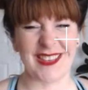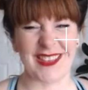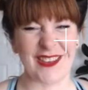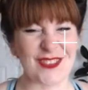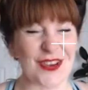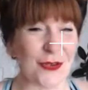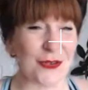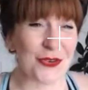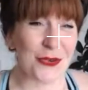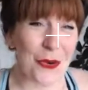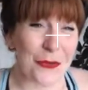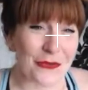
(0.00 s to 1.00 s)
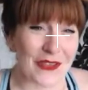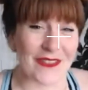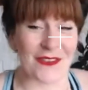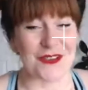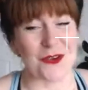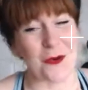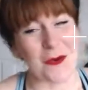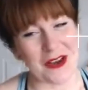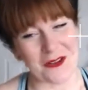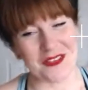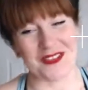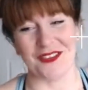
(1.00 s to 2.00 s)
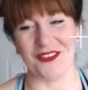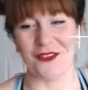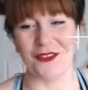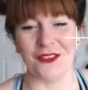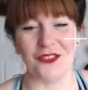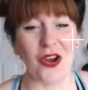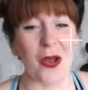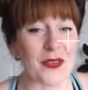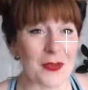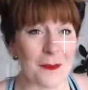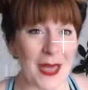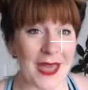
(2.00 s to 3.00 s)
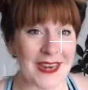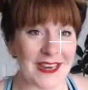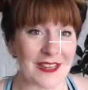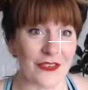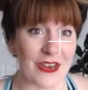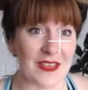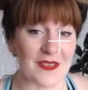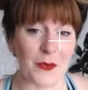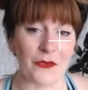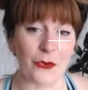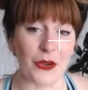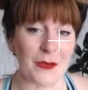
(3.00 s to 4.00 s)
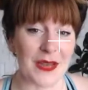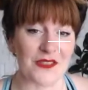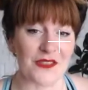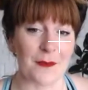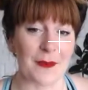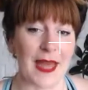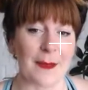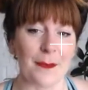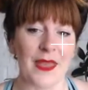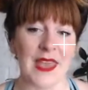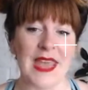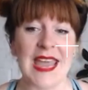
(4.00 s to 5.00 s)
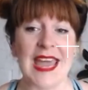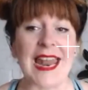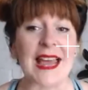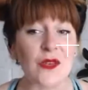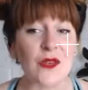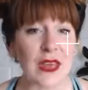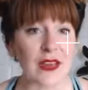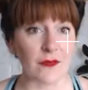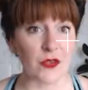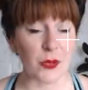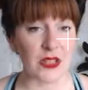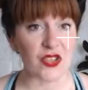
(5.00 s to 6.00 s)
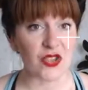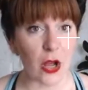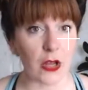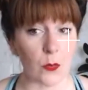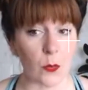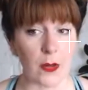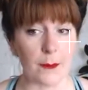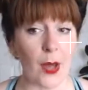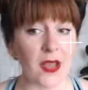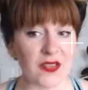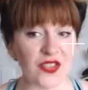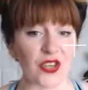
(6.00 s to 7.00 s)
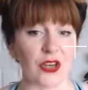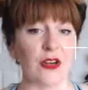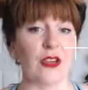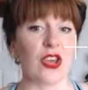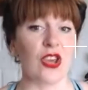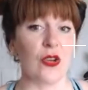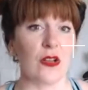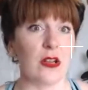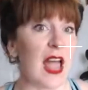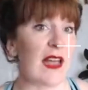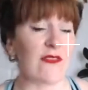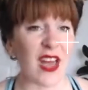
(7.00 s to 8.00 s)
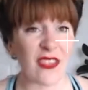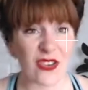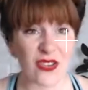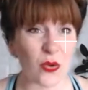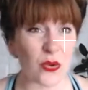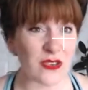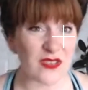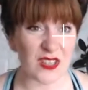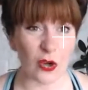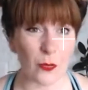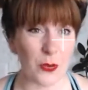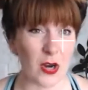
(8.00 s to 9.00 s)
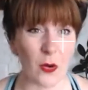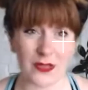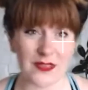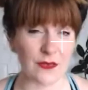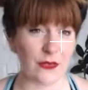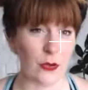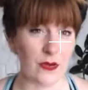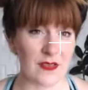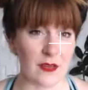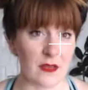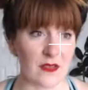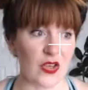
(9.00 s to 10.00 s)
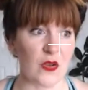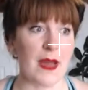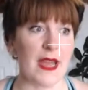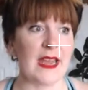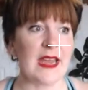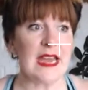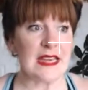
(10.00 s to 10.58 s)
there's no trophy, there's no winner's circle. Drop the competitiveness before you enter the mat. And as you get comfortable and strong in one posture, you'll have other doors to open on what to focus on. So you might